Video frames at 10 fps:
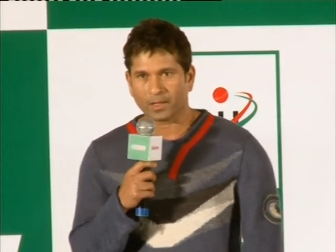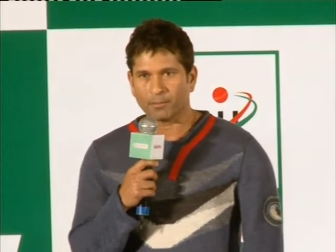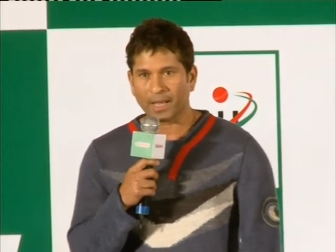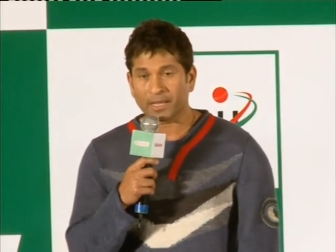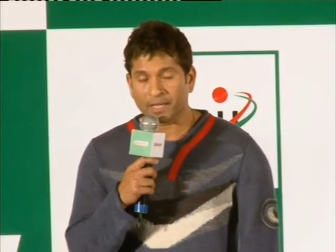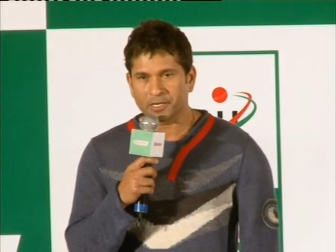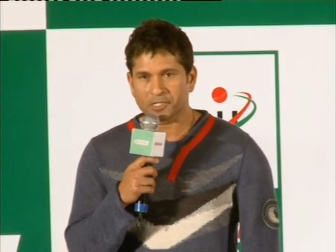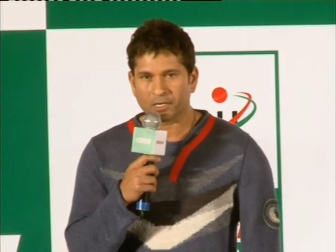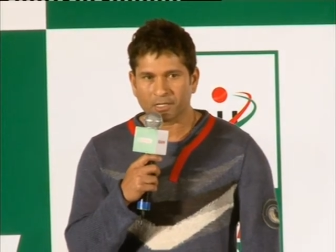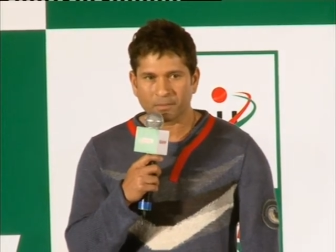uh, backing
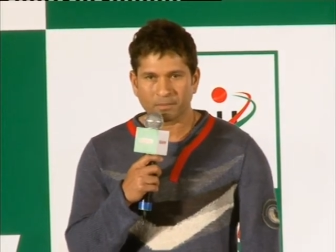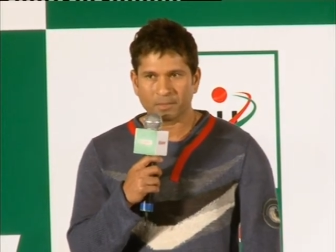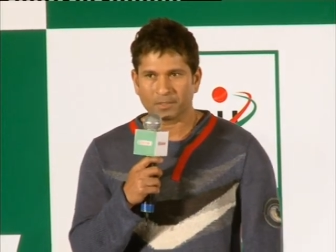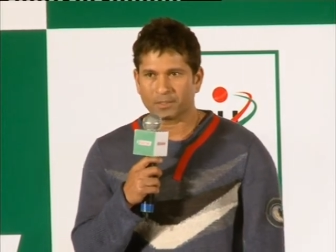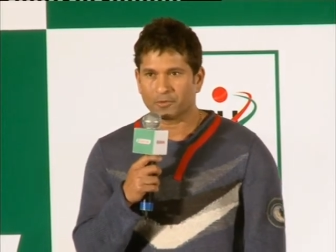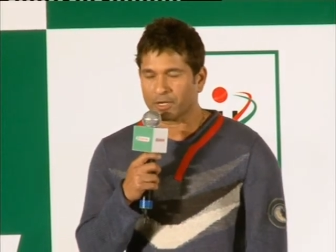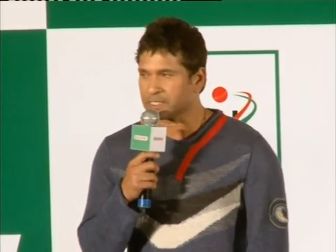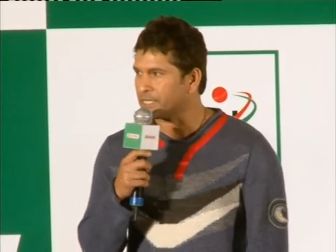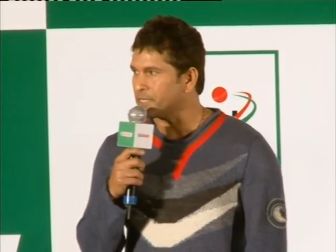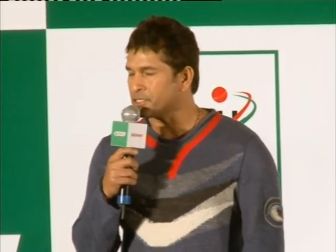each other,
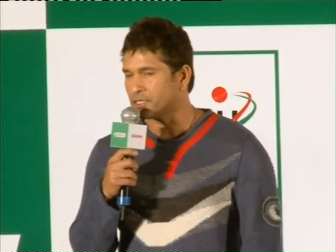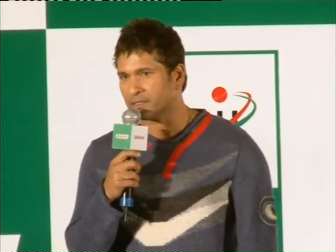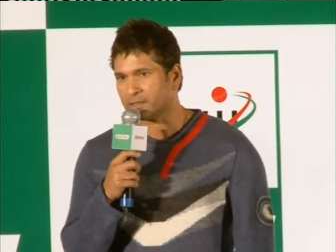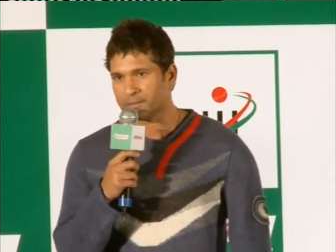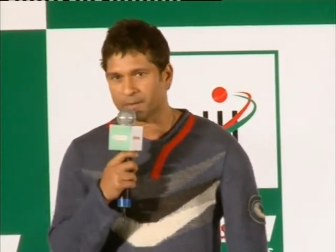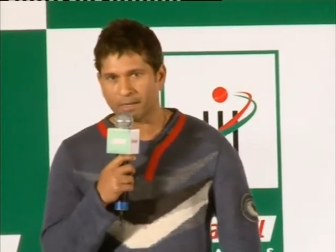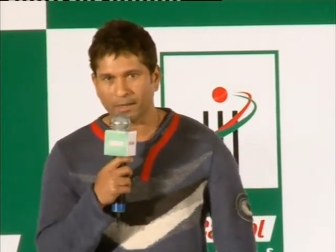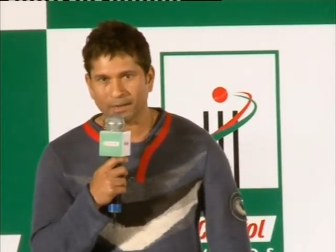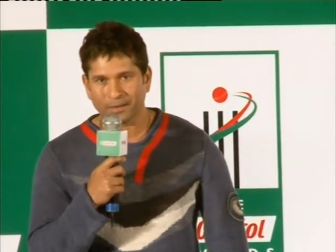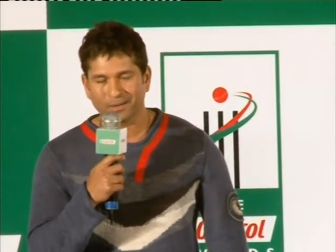trusting each other, and
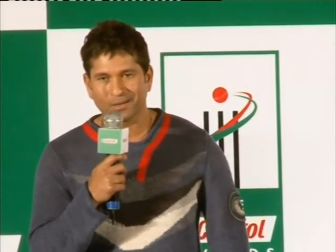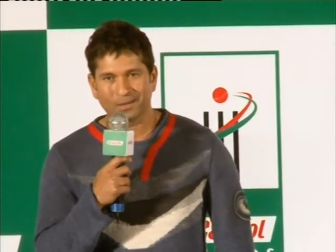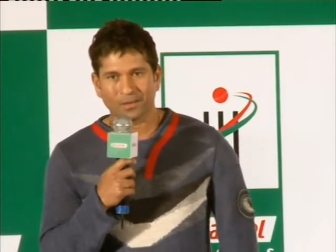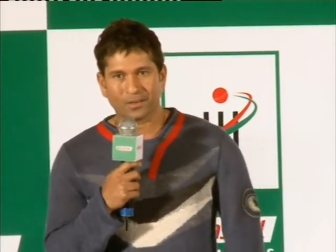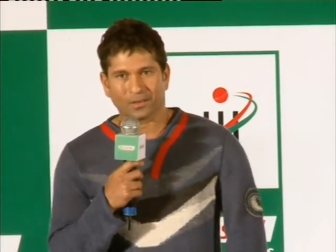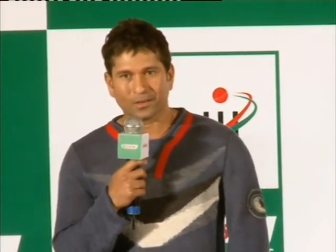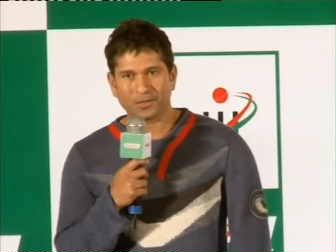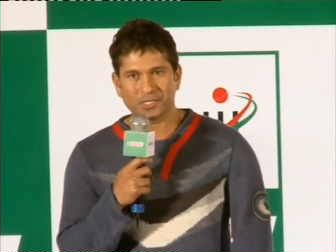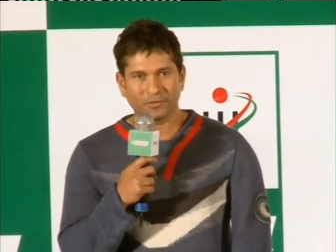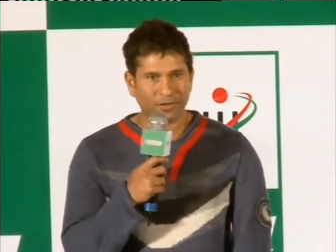then uh,
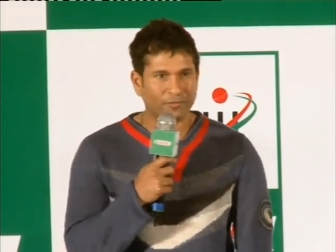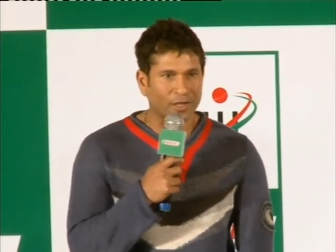achieving